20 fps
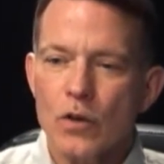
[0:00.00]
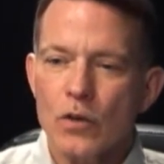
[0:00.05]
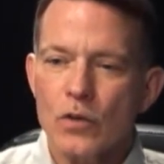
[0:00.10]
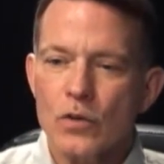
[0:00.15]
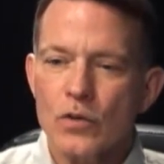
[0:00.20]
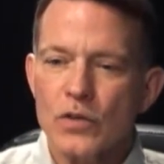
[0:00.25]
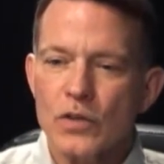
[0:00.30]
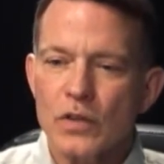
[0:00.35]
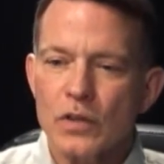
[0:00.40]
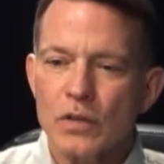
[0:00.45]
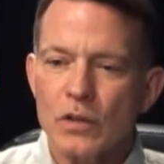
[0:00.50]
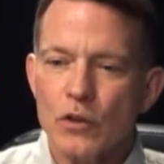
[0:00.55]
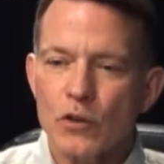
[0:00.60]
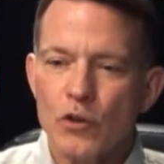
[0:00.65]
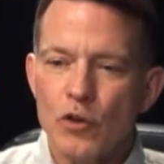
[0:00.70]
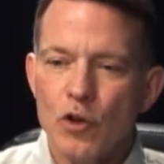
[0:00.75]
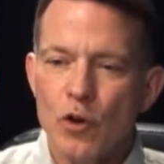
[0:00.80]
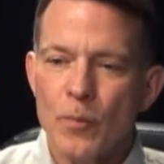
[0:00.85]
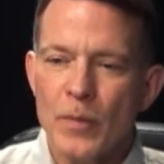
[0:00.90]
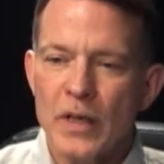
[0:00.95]
those
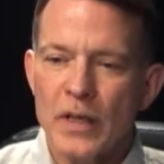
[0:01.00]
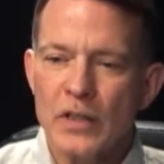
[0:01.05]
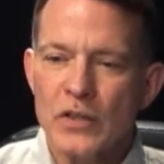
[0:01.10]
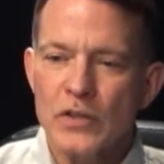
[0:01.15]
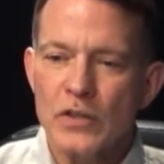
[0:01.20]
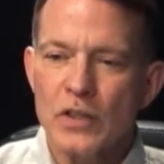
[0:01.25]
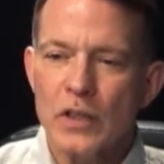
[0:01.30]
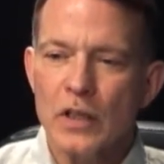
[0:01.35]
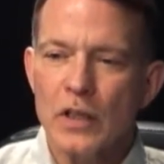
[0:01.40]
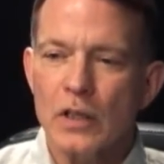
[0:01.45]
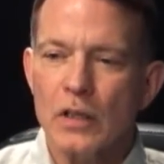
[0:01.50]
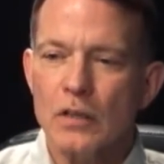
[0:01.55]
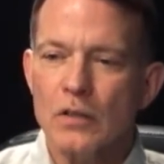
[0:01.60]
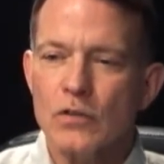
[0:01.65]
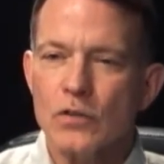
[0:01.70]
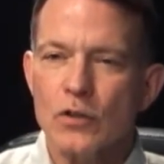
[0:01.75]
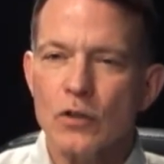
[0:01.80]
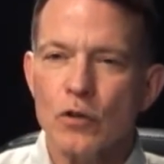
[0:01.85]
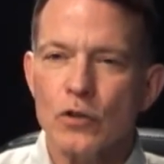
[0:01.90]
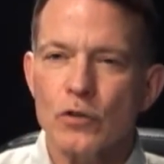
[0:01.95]
humanistic
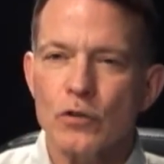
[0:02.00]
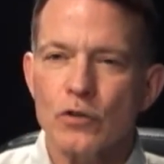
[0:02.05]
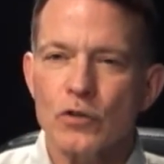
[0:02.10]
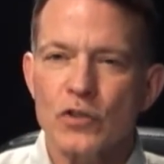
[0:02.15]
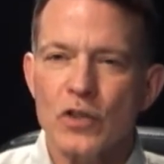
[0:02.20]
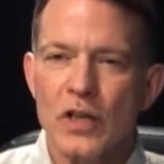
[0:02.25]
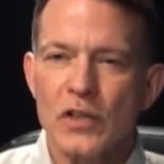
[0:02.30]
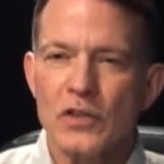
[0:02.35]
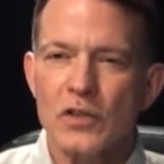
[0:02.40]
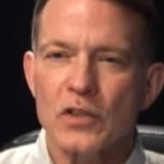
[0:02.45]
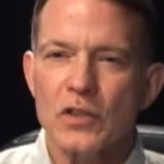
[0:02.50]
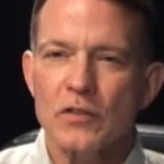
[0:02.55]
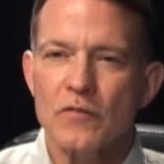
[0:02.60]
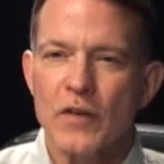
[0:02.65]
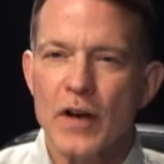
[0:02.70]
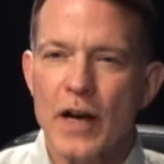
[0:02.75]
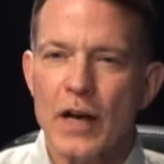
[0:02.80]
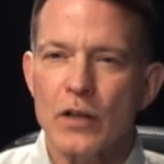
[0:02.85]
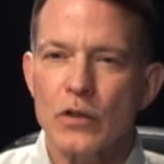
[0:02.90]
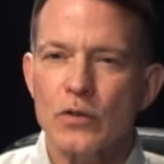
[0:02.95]
social
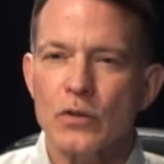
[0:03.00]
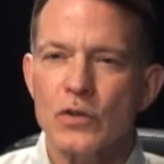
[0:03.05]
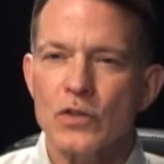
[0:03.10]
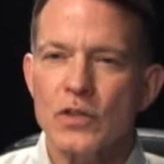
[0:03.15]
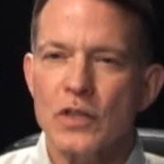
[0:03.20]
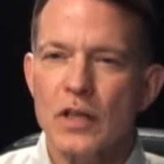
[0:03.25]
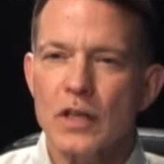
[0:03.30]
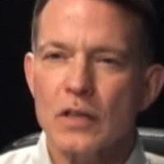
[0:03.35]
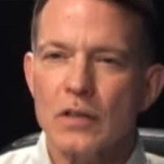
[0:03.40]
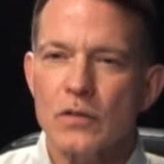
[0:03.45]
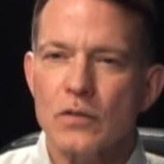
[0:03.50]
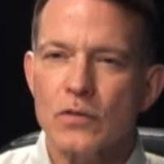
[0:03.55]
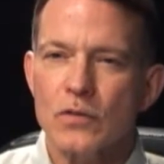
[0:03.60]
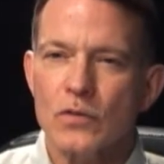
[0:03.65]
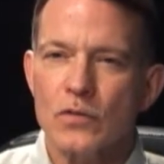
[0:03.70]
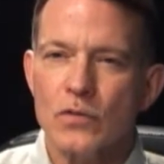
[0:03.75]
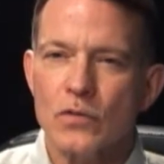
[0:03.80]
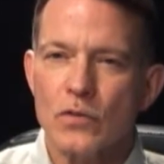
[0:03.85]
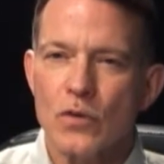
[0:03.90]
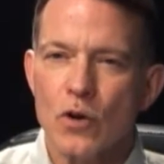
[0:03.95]
justice values that
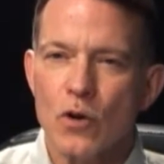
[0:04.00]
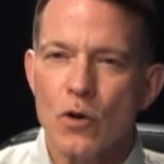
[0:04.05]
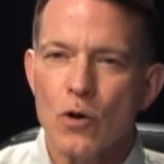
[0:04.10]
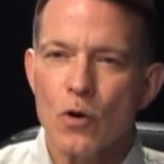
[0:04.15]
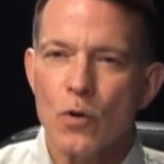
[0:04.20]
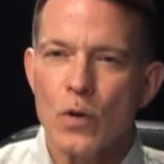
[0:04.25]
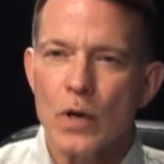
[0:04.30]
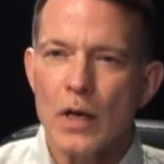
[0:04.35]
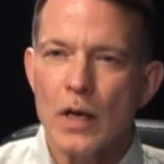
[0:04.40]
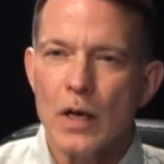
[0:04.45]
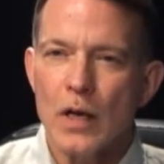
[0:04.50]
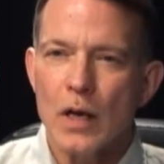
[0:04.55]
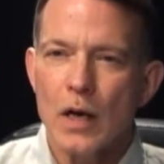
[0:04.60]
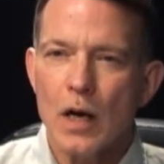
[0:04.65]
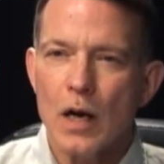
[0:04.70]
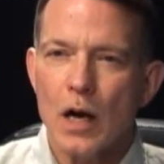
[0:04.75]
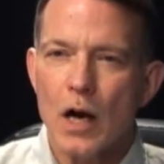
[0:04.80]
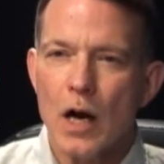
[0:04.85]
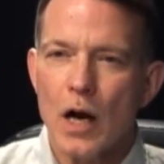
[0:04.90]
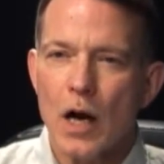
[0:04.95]
so
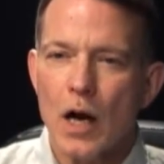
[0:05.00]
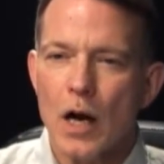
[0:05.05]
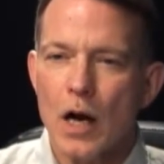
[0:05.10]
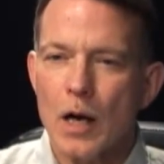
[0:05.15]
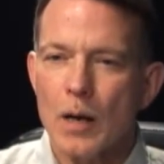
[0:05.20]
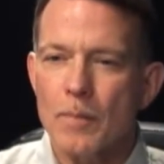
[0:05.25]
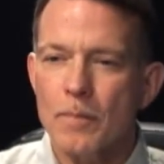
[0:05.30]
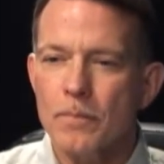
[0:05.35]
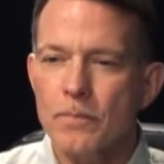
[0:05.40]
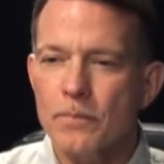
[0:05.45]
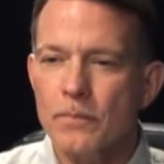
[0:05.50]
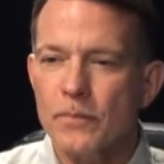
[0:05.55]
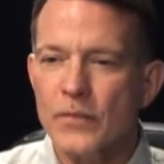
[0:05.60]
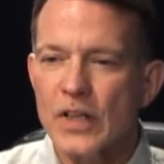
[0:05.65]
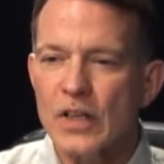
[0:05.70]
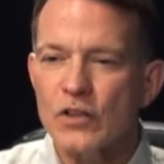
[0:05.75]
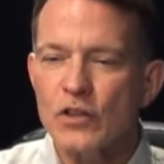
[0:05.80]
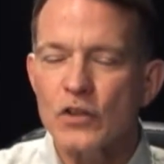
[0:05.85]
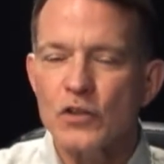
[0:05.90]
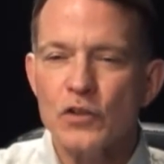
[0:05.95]
uh,
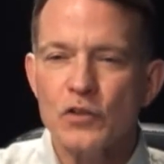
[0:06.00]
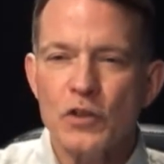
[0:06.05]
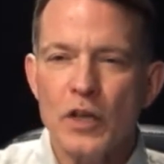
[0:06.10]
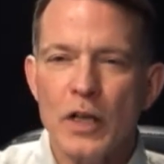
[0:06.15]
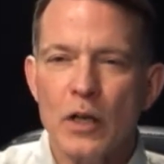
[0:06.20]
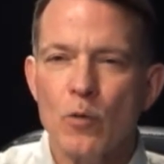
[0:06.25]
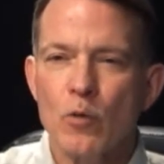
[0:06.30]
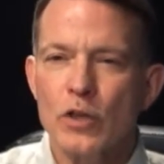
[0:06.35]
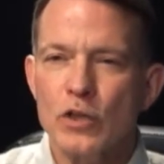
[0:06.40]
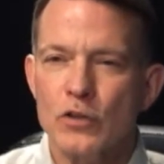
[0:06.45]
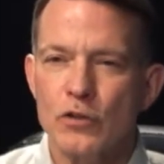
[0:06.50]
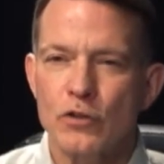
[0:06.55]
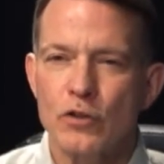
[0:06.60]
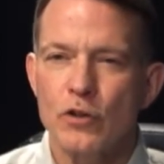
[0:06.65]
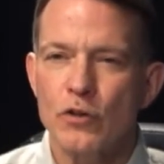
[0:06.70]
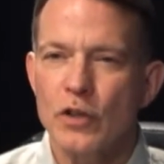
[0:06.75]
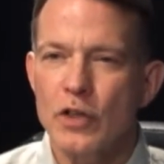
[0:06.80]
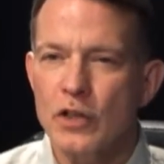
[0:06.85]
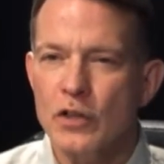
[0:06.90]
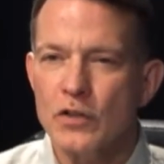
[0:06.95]

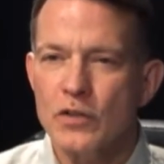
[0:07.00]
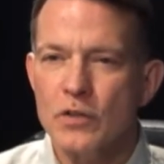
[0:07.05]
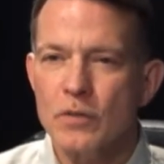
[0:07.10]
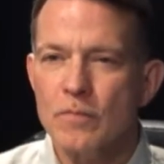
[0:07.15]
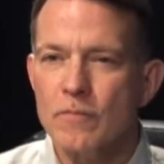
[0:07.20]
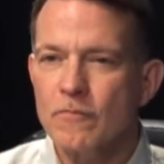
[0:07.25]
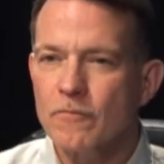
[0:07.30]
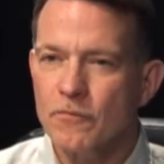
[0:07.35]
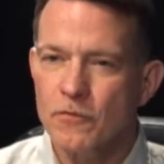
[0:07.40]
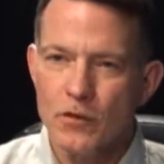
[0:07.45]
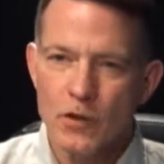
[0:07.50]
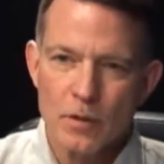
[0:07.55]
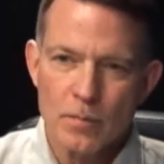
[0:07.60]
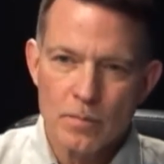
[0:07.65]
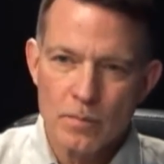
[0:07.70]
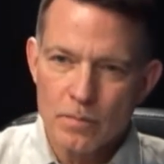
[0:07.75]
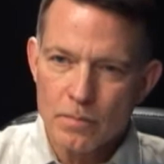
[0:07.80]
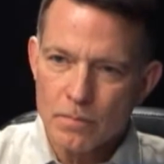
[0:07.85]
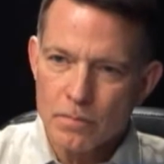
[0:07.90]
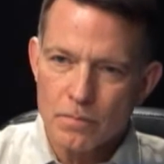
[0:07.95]
distinguished Judaism
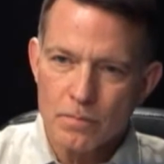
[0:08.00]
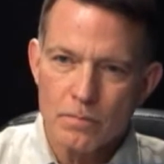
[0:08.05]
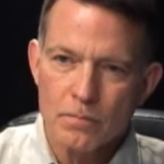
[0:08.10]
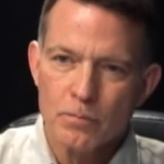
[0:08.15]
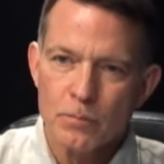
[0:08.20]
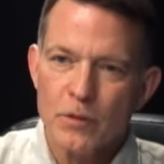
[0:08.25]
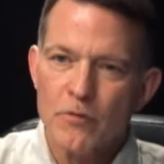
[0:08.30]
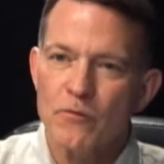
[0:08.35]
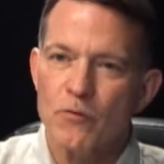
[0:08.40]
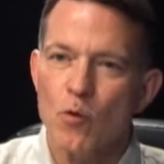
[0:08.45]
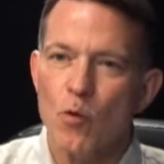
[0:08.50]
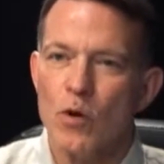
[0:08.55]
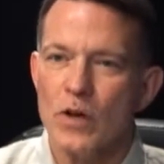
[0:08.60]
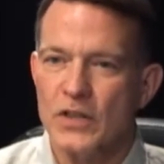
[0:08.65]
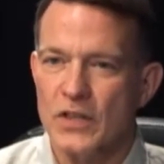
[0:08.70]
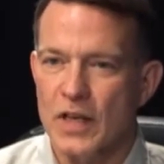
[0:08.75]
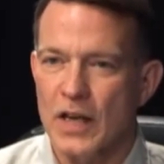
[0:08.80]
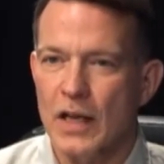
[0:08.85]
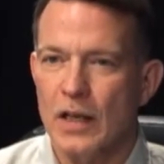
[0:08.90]
from before